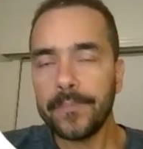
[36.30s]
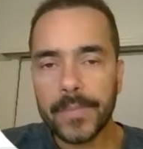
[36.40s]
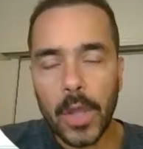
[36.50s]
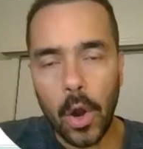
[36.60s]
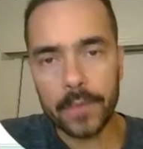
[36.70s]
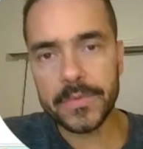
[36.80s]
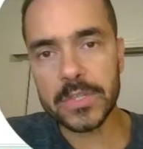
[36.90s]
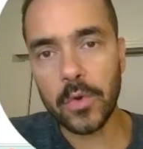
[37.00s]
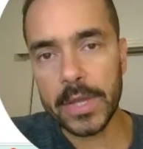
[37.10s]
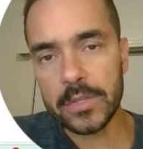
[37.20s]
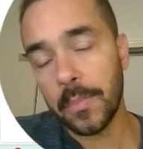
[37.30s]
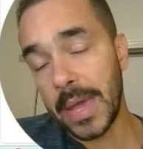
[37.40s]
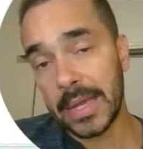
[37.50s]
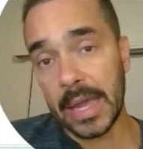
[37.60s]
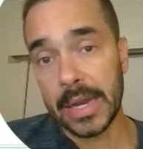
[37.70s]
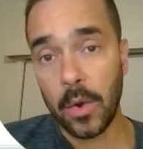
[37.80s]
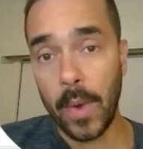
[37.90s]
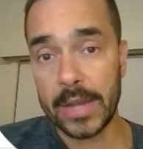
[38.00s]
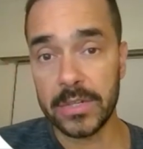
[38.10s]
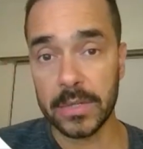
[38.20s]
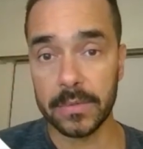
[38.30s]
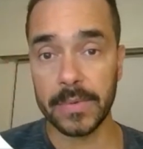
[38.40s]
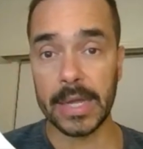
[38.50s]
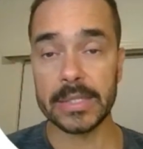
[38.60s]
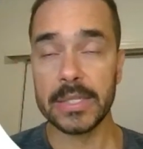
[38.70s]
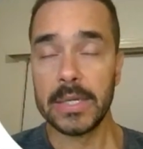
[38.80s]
or if he's going to make any question, right?